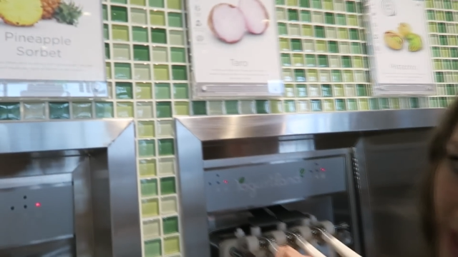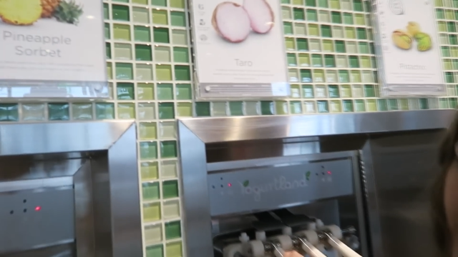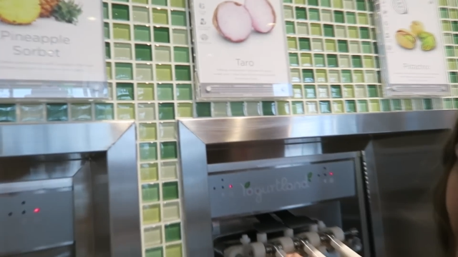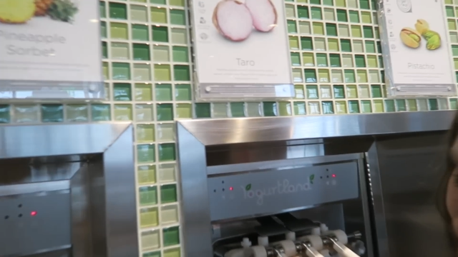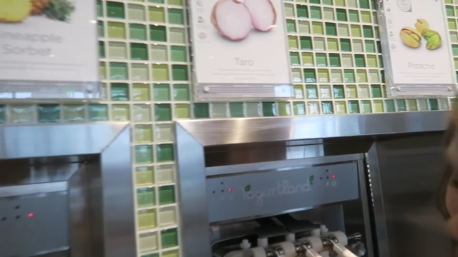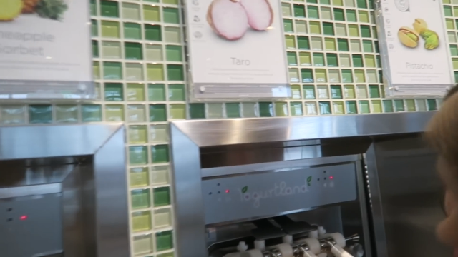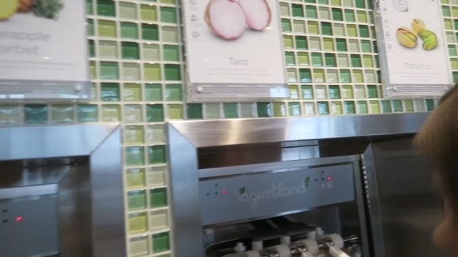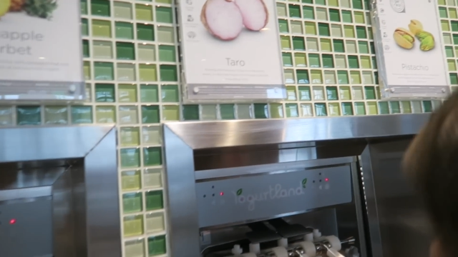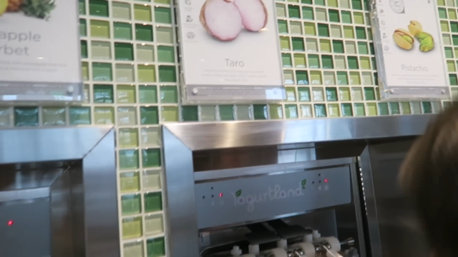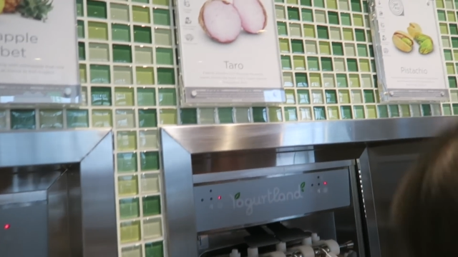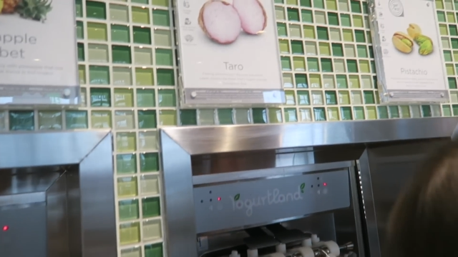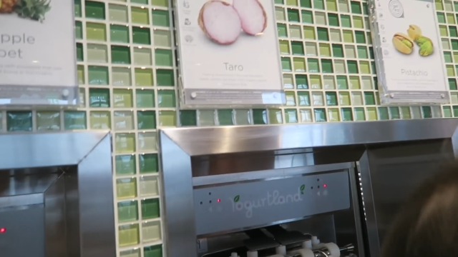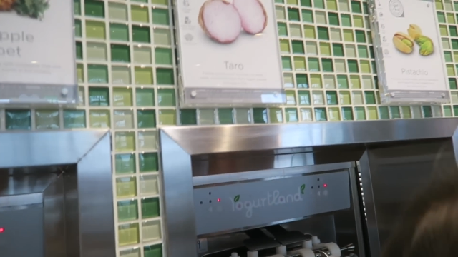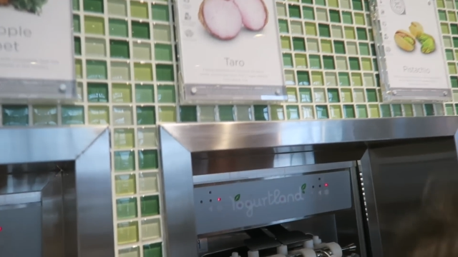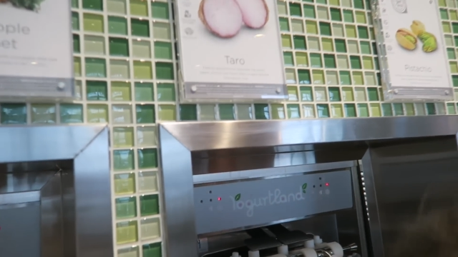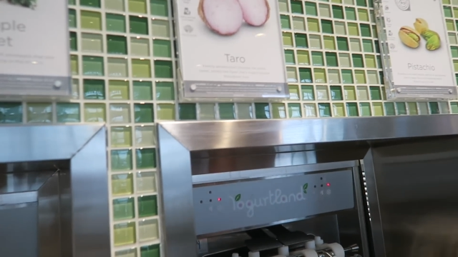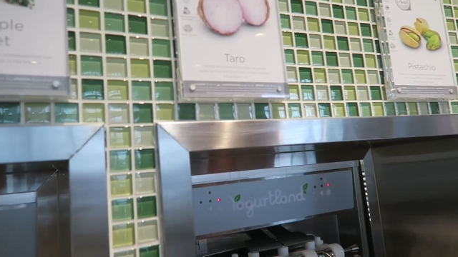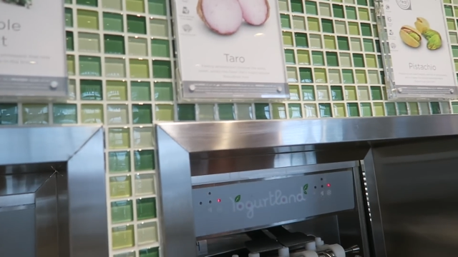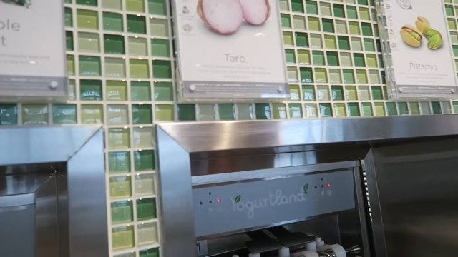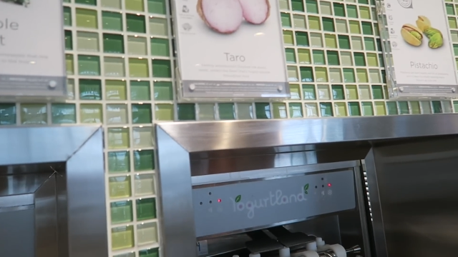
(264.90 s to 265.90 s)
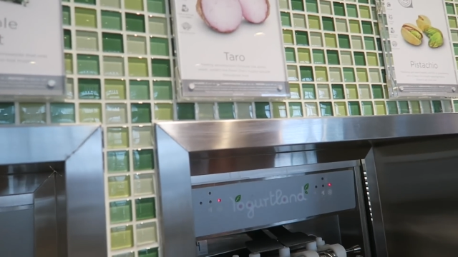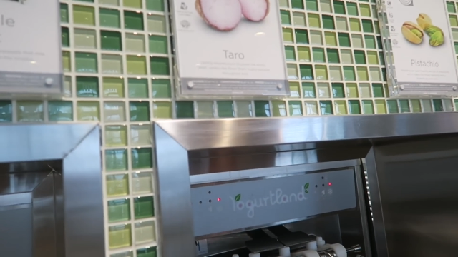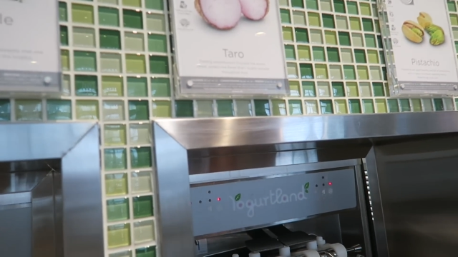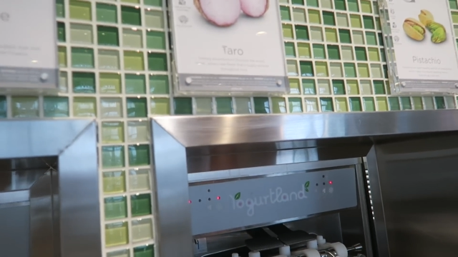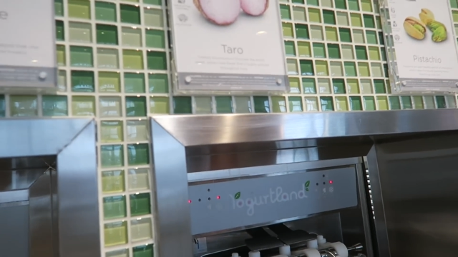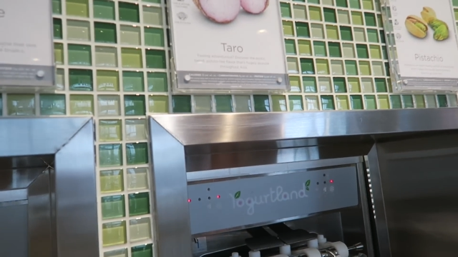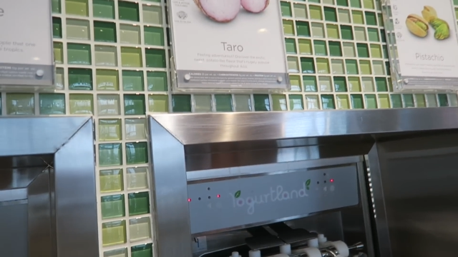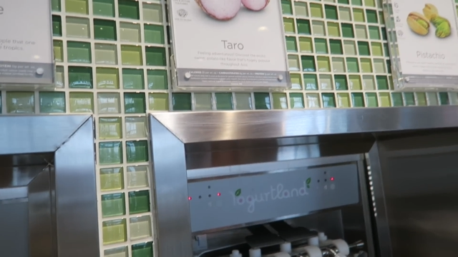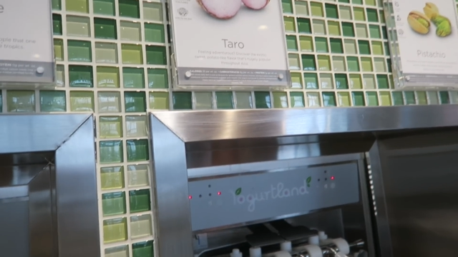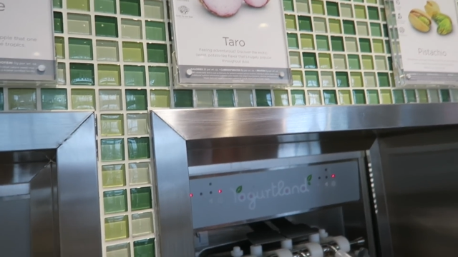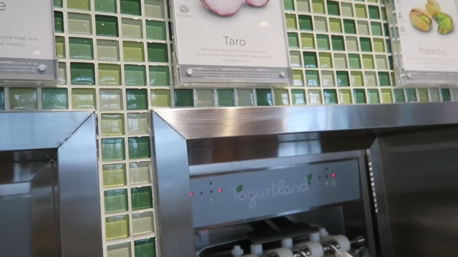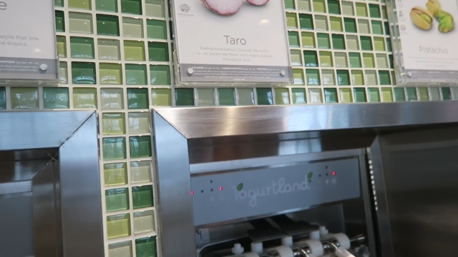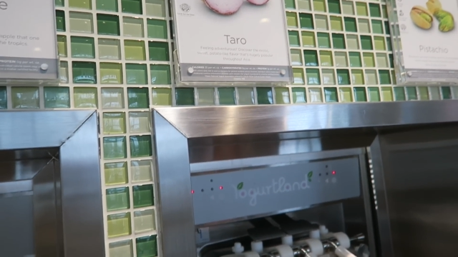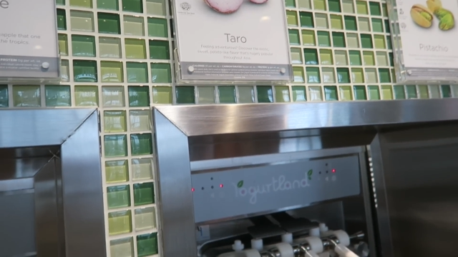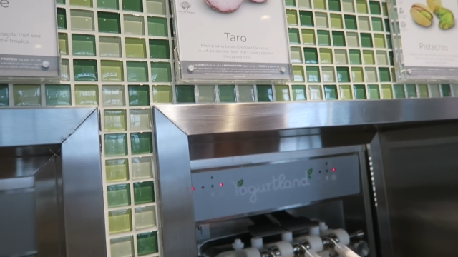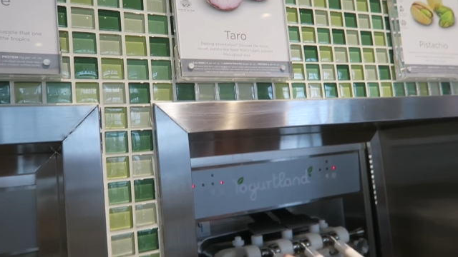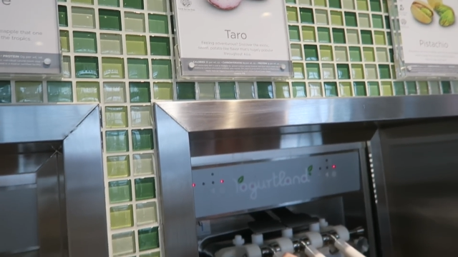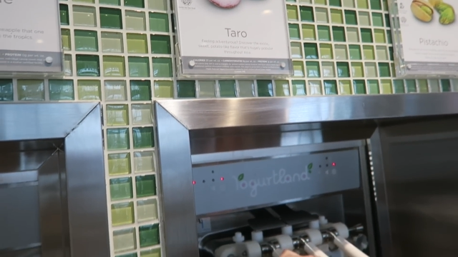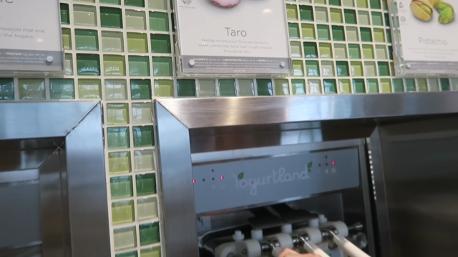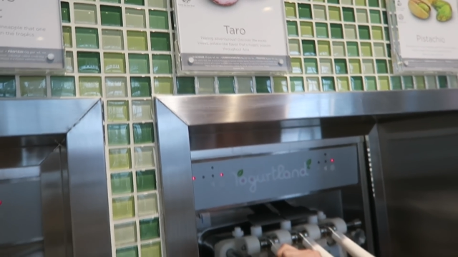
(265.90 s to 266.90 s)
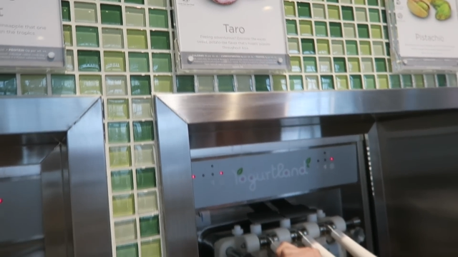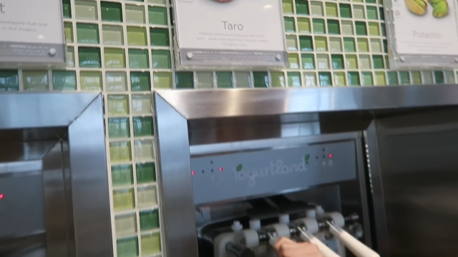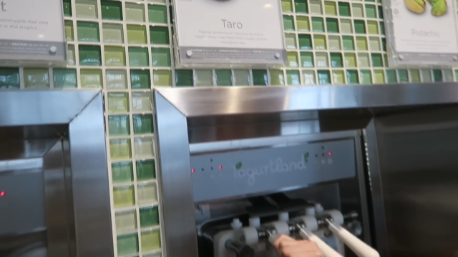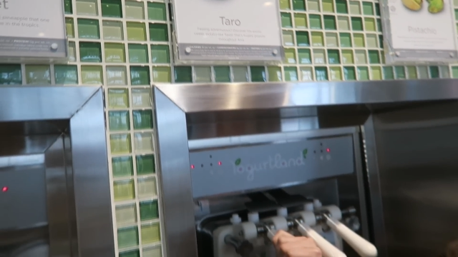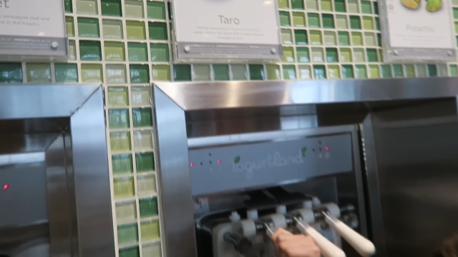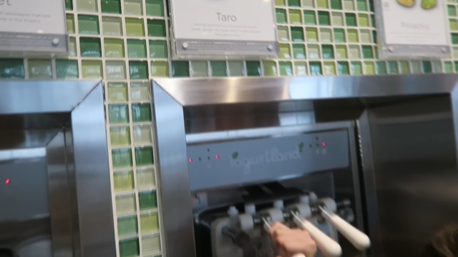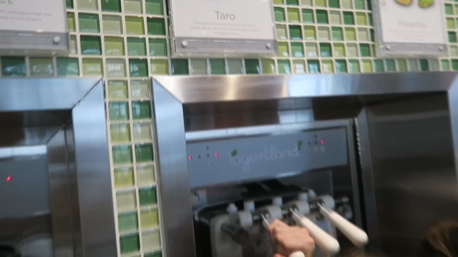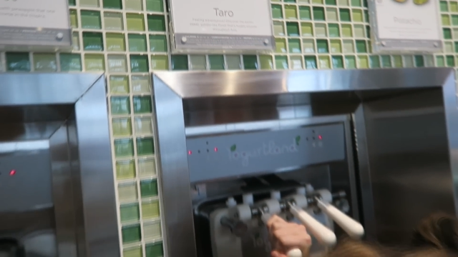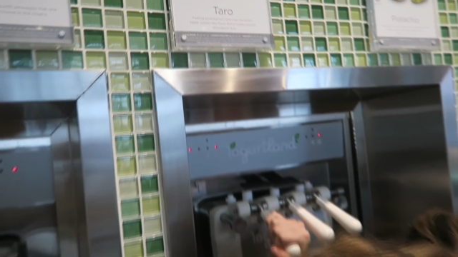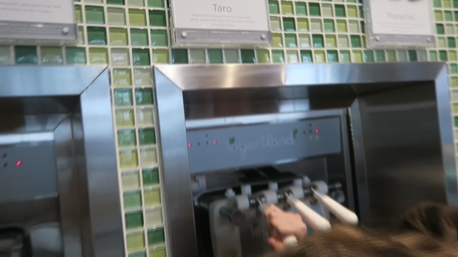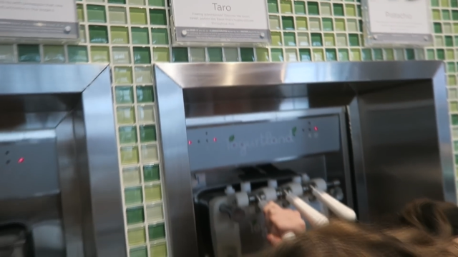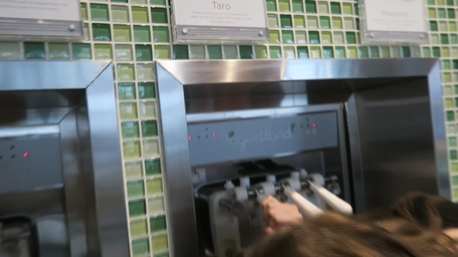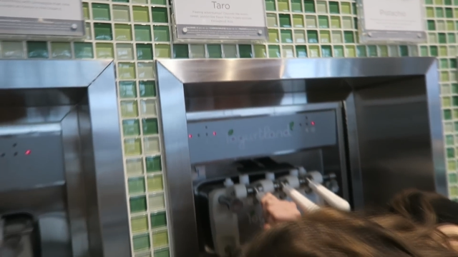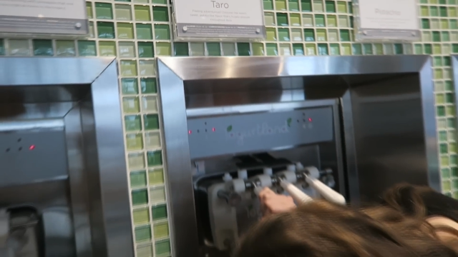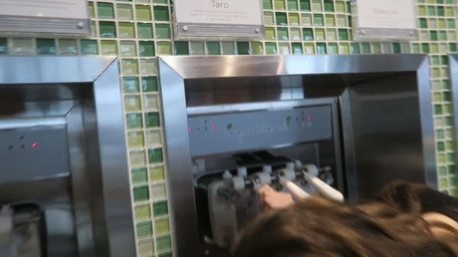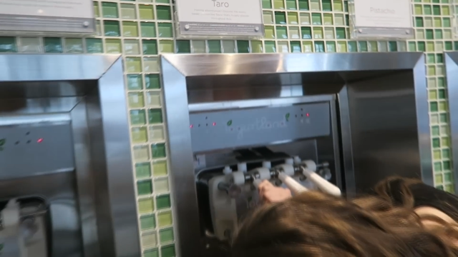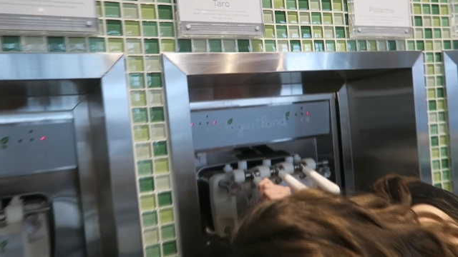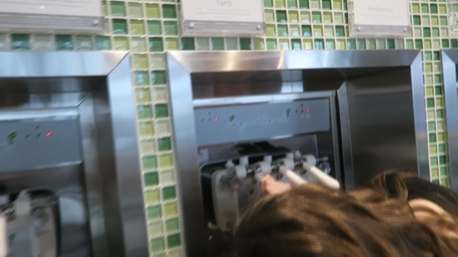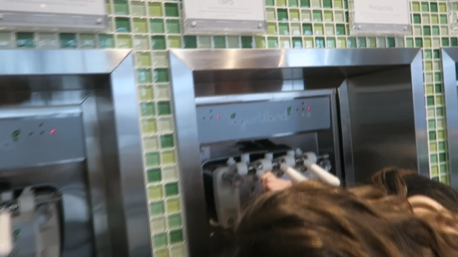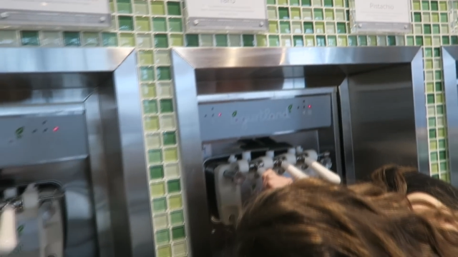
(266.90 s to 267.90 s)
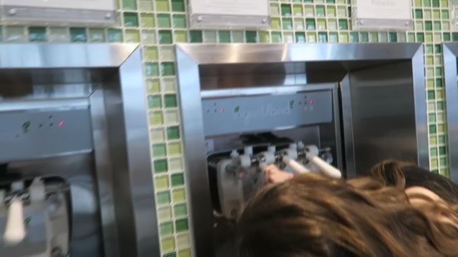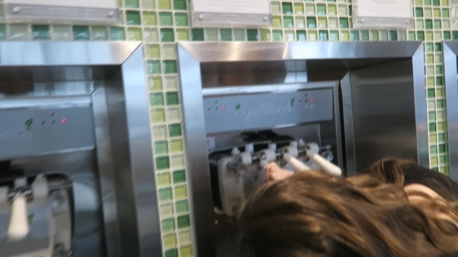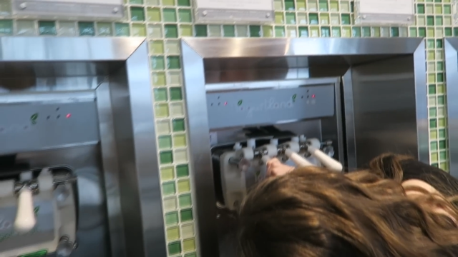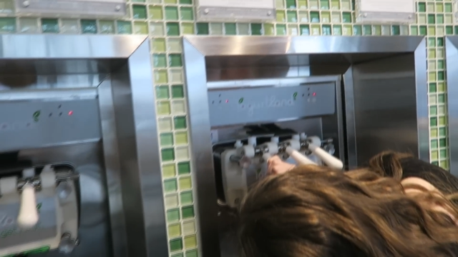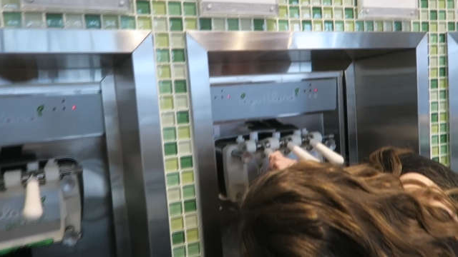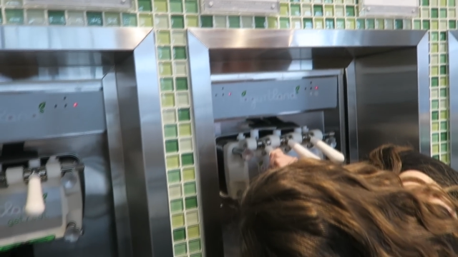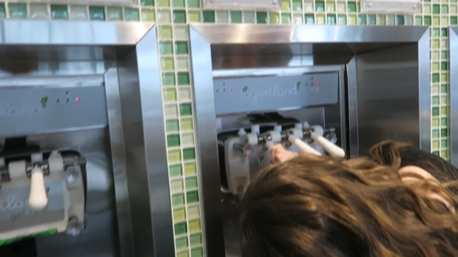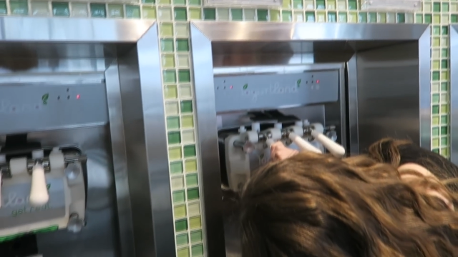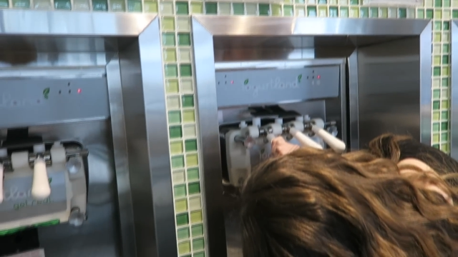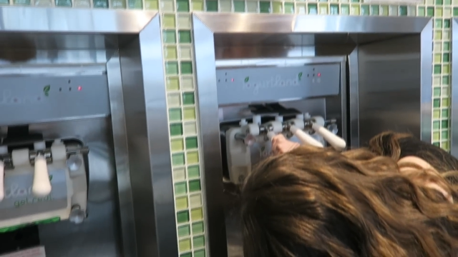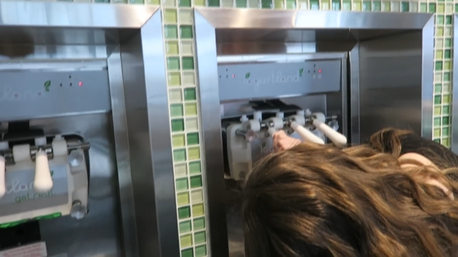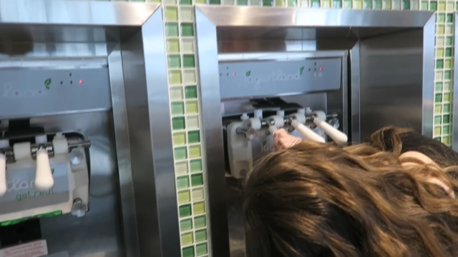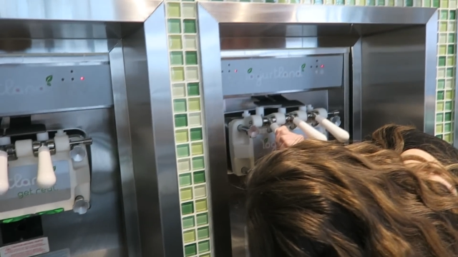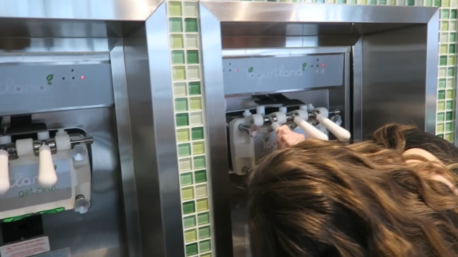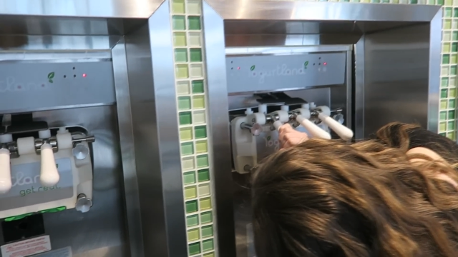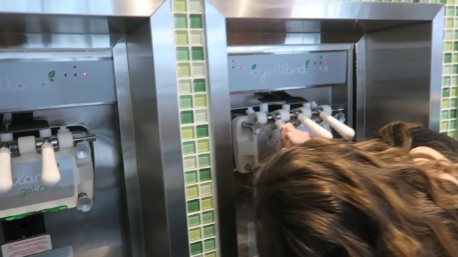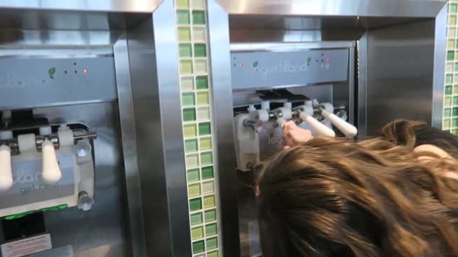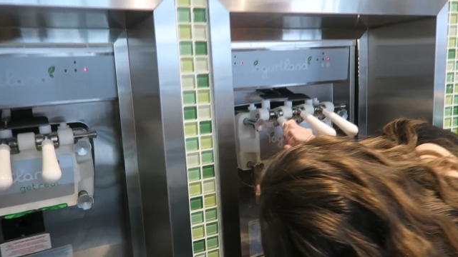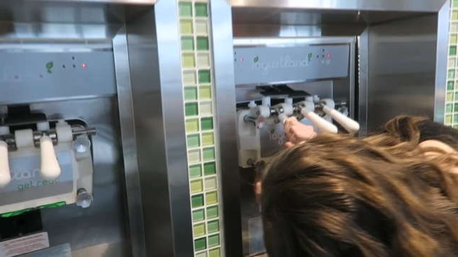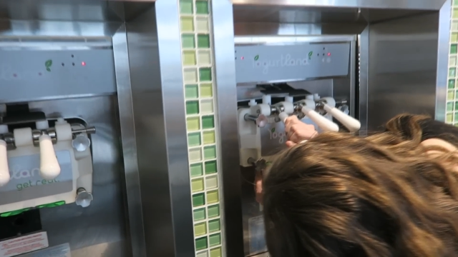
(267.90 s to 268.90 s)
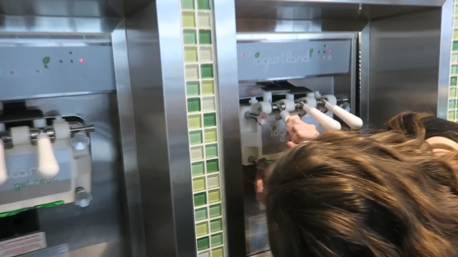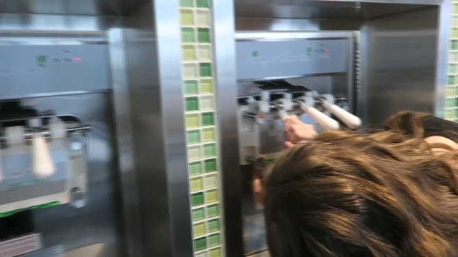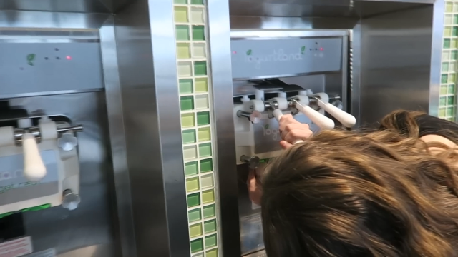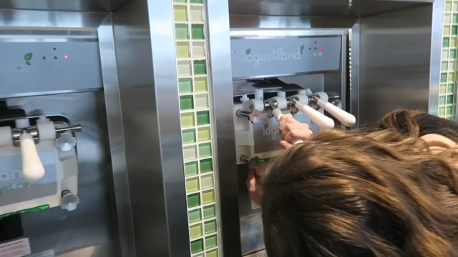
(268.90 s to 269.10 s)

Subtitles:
Nobody's mouth can be seen.